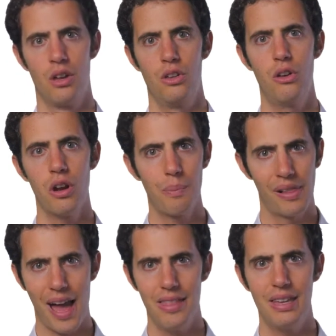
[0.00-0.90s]
You can
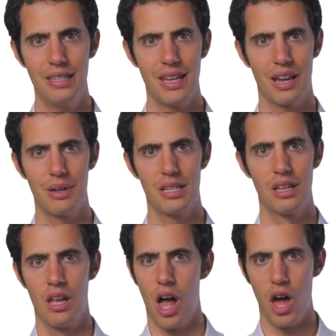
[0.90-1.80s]
apply these segments
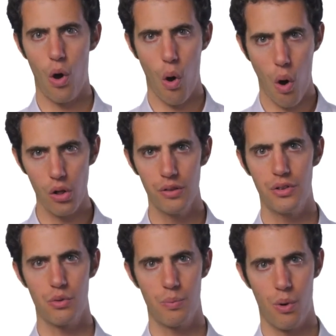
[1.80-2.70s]
on all of
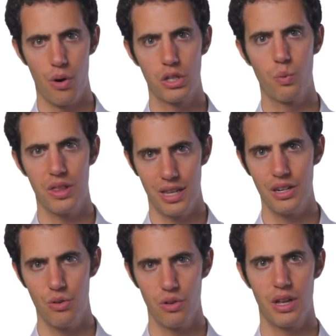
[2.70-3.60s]
your reports within
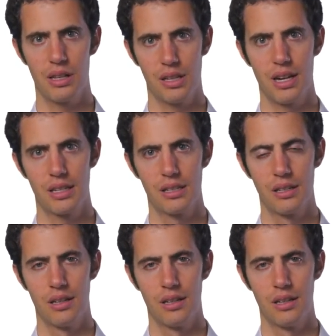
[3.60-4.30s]
Google Analytics.